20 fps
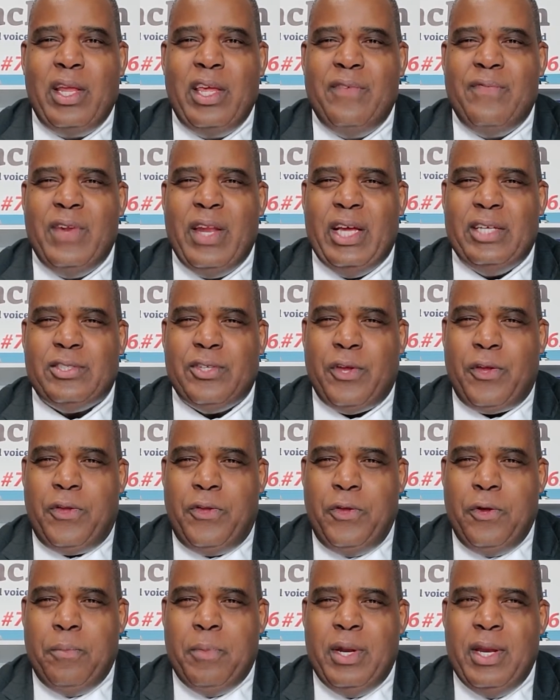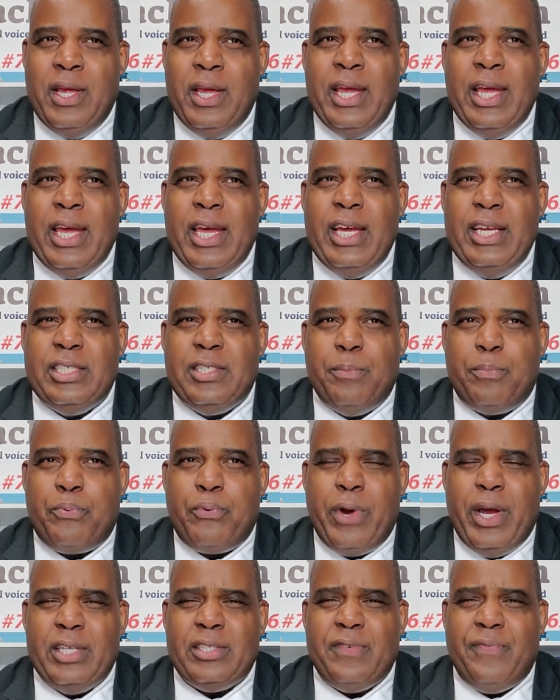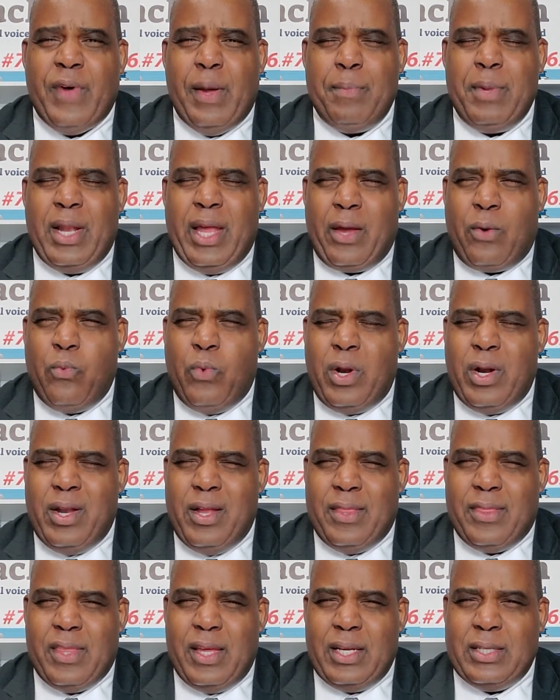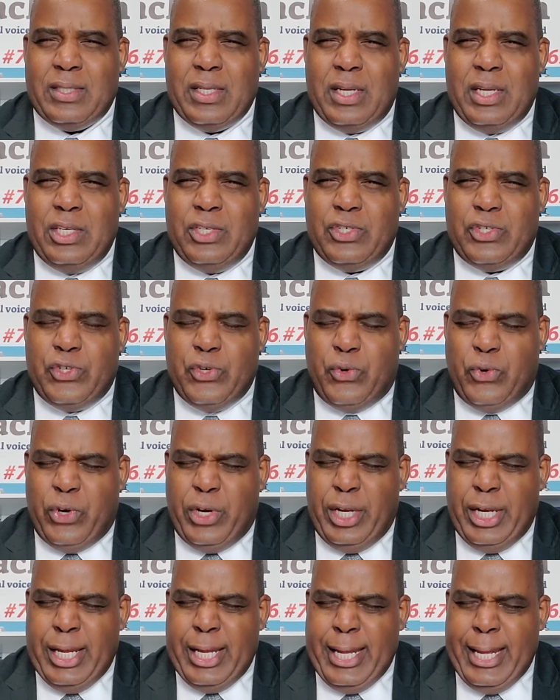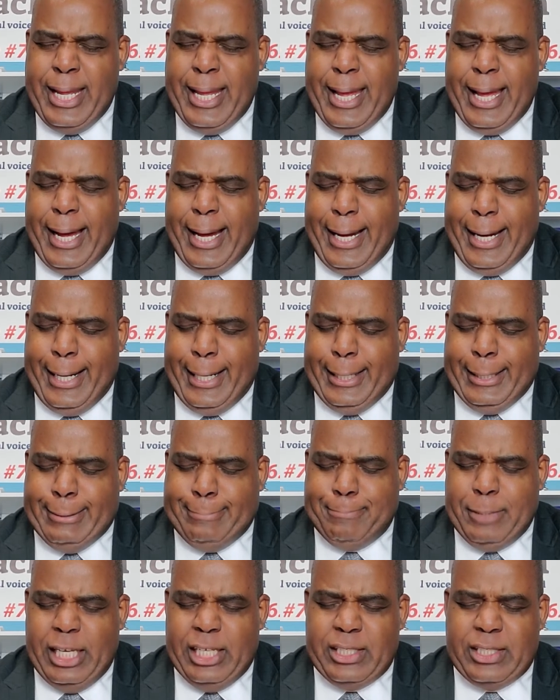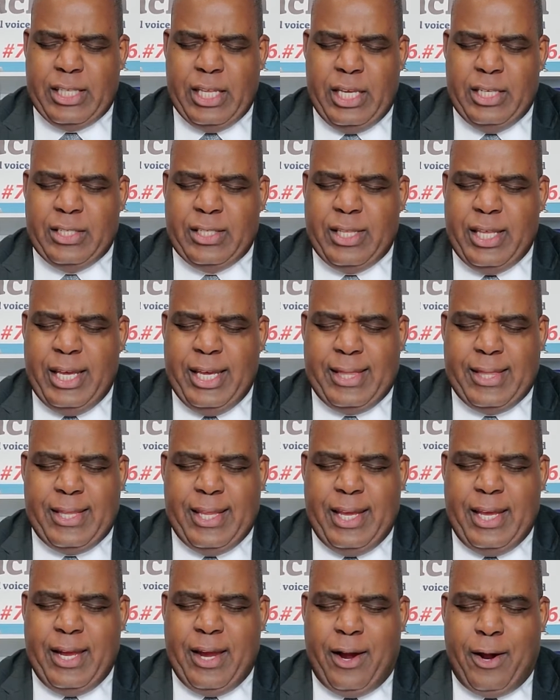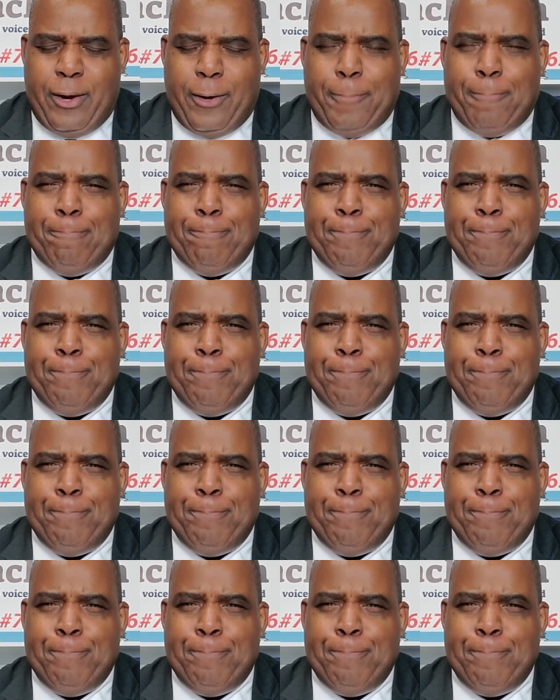Even as a human, he's impressive. I mean, like one of the things that he's doing is that they are